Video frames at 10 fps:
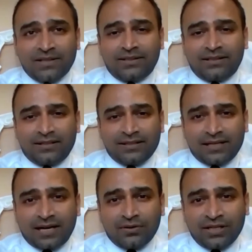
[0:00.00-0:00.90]

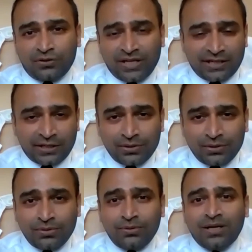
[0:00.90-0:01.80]
others, and how they treated
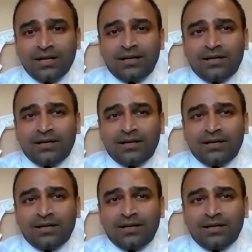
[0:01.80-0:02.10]
you.